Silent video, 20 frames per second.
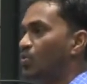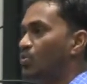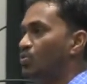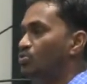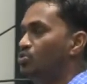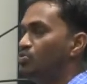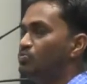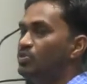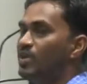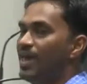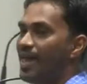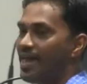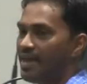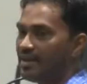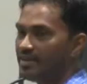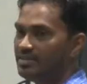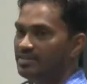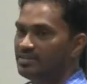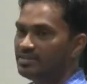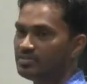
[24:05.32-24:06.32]
You would
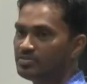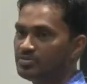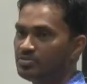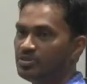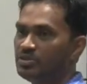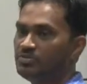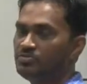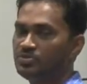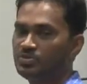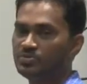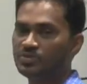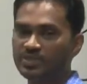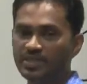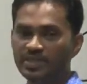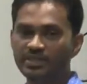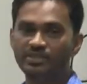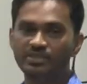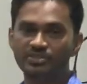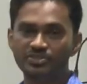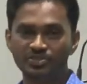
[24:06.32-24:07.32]
haggle to give to a
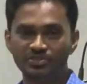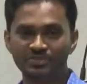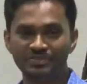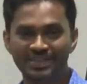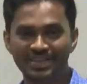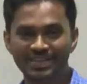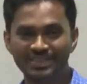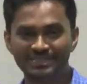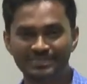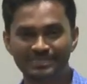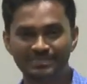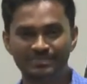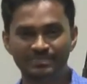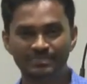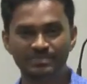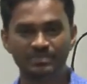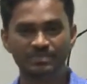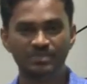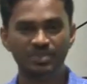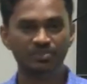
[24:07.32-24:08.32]
technician, right?
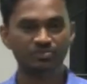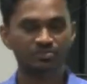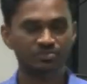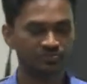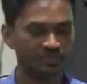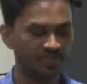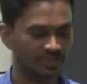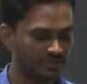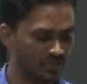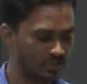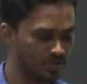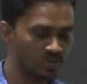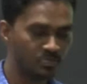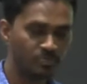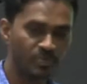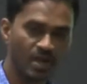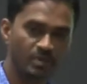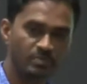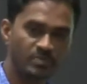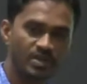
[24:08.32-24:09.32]
If a good
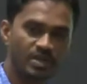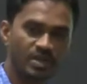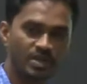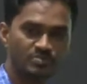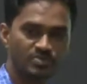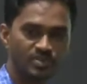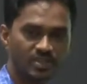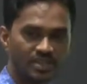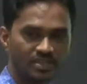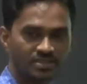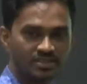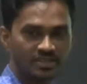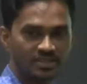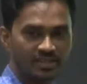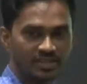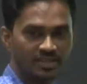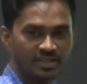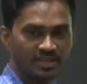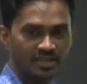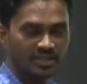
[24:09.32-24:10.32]
plumber comes in,
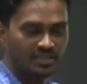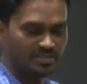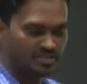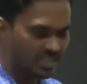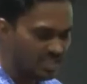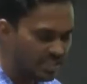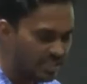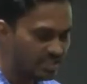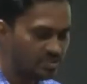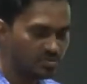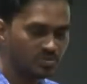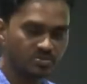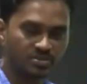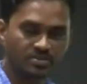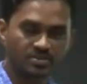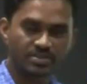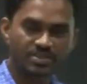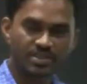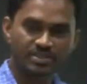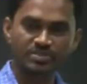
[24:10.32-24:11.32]
still he
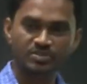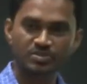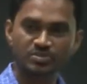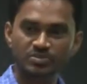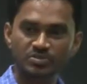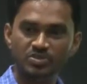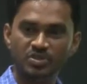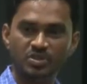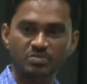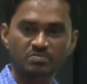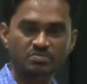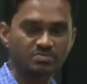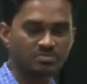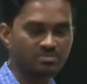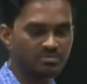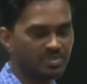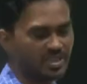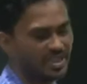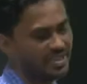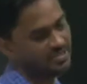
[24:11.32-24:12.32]
does a good
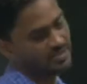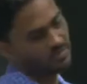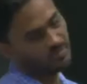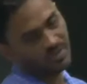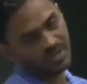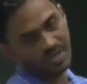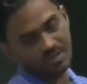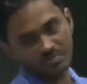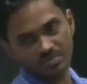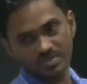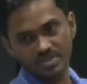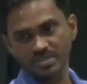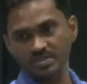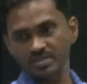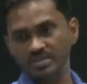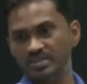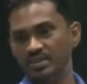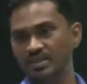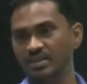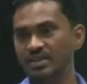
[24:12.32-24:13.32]
job, but he's a plumber,
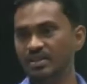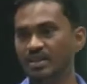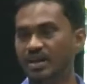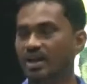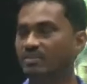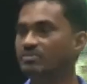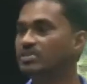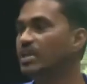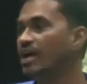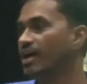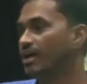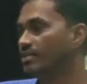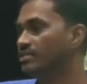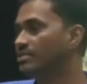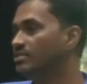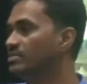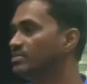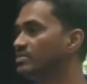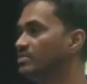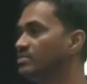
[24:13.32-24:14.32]
I will haggle.